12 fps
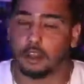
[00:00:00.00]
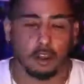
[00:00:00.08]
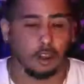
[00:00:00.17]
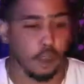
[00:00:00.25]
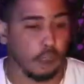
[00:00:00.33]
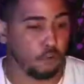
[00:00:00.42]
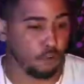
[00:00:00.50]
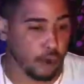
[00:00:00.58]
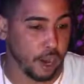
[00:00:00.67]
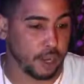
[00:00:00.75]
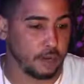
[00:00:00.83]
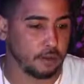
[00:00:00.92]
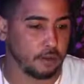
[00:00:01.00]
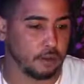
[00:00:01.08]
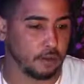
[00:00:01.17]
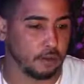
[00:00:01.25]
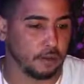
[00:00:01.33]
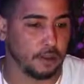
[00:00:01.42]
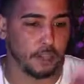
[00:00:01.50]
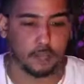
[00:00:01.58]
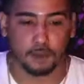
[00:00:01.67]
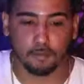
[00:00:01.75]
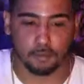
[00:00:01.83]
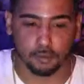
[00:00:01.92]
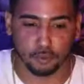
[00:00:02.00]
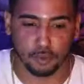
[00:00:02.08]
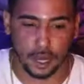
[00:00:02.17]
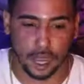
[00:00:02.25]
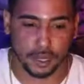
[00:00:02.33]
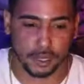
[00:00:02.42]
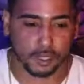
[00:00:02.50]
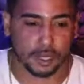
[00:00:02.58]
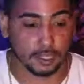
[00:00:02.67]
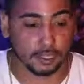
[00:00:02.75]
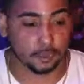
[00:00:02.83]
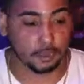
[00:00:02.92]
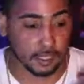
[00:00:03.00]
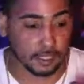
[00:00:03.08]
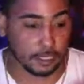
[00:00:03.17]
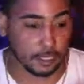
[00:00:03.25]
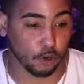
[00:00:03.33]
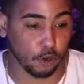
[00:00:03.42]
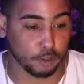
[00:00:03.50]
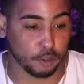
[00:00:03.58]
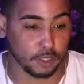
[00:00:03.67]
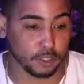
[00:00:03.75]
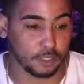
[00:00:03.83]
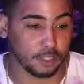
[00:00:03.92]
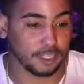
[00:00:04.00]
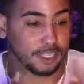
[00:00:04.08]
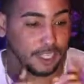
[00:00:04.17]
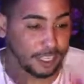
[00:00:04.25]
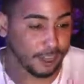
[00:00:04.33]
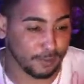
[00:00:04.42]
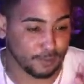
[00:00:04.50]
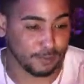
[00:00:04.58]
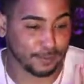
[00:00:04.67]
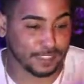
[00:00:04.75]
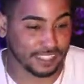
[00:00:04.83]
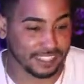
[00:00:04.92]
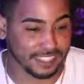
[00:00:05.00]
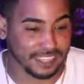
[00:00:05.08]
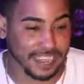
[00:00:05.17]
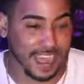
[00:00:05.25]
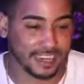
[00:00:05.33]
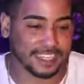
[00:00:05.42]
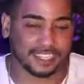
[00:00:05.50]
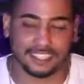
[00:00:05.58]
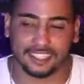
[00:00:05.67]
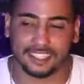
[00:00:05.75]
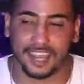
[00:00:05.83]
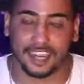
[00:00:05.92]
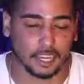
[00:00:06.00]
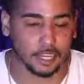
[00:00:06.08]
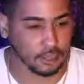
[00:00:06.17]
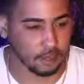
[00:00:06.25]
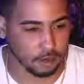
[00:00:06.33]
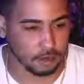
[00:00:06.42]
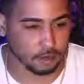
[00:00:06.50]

a red and a blue light that's facing on me to give this aesthetic look.